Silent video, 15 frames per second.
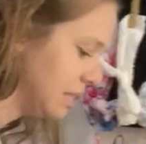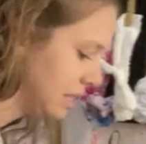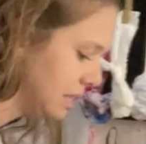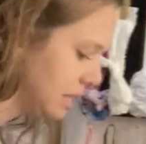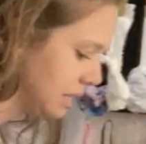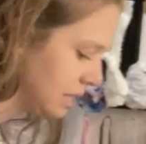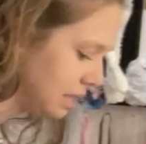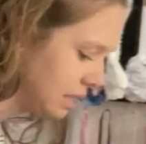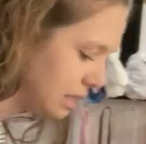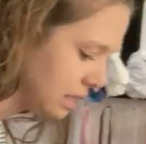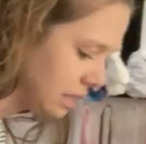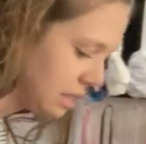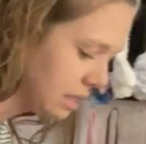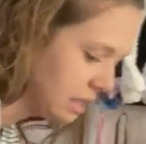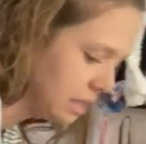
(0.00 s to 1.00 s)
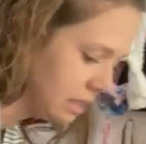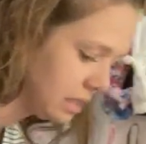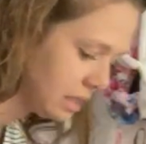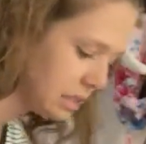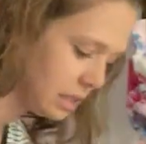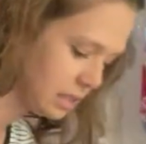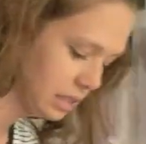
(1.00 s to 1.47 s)

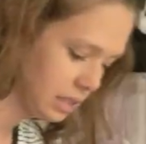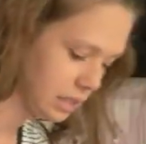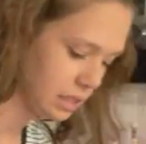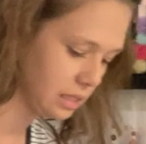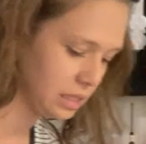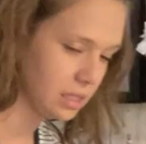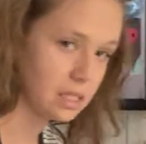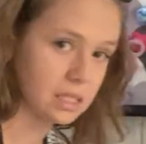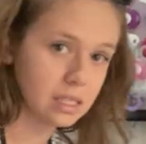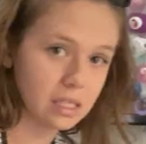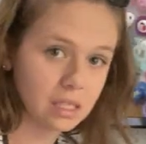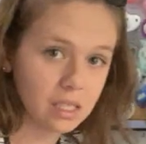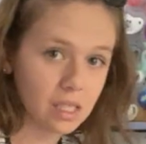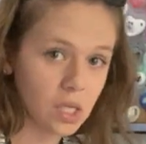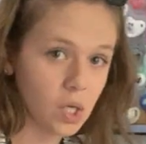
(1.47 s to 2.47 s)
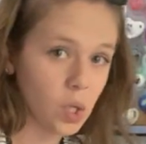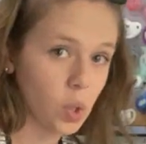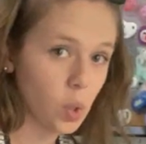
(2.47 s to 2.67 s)
Nothing is said.